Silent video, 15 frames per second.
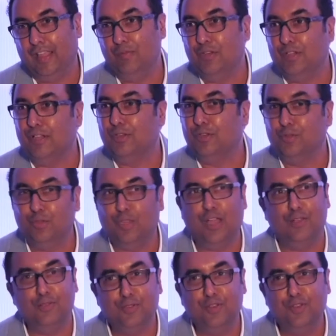I mean, till
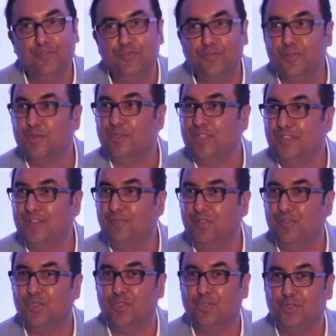2014
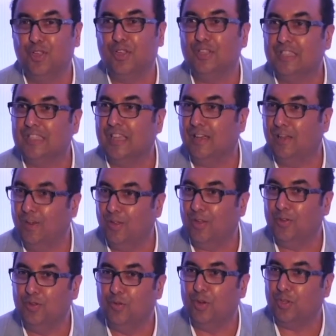we were shooting on
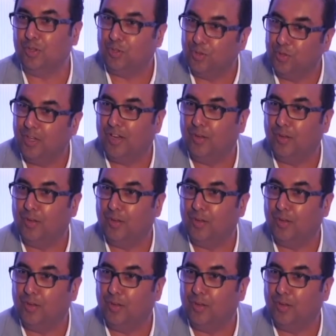celluloid. Do you want to throw